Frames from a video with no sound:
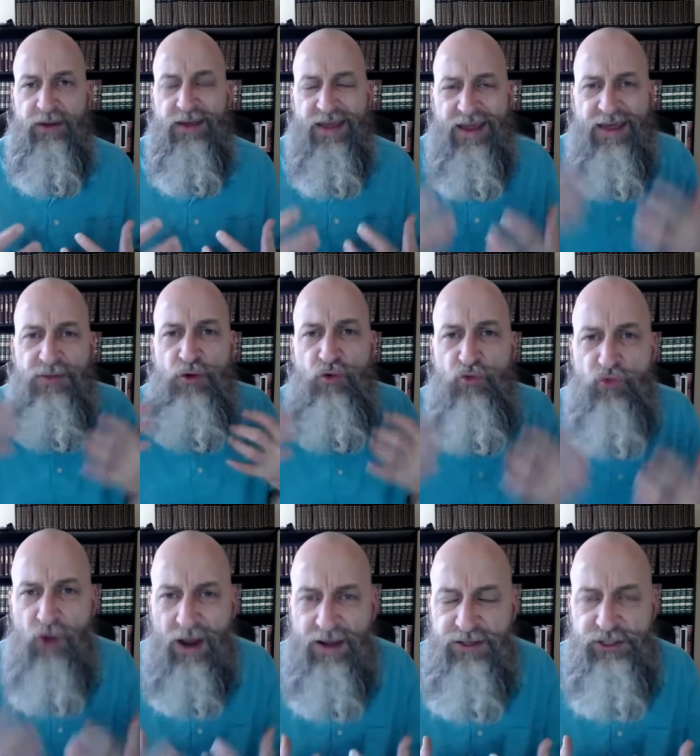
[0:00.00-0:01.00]
in the
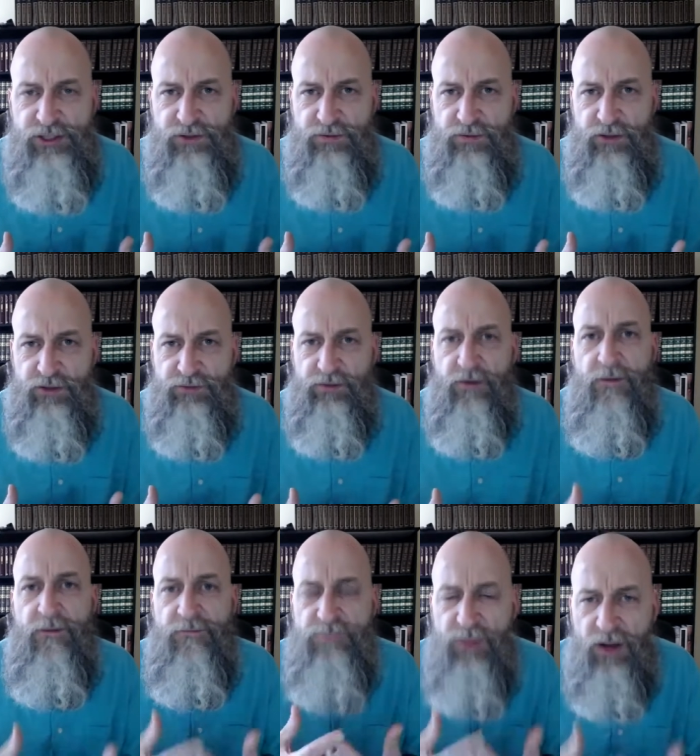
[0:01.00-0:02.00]
righteousness
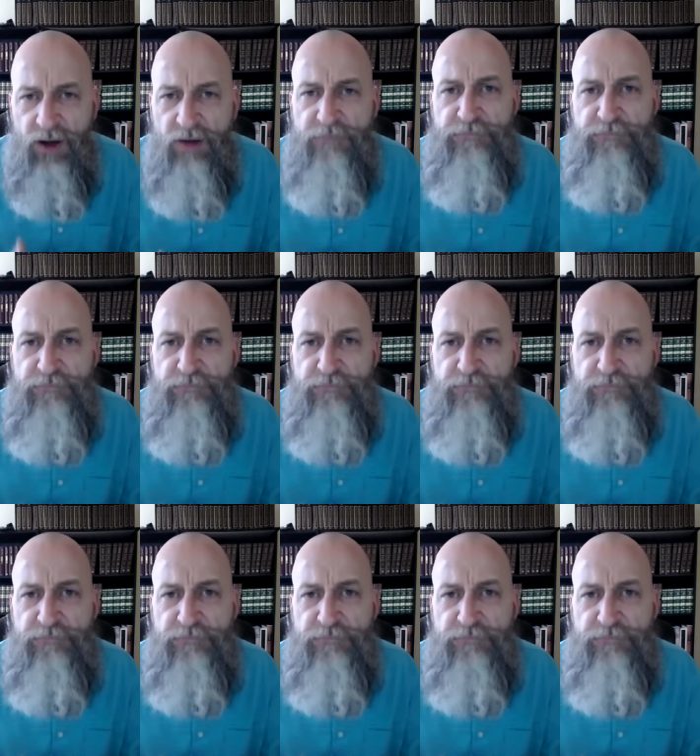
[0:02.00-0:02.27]
of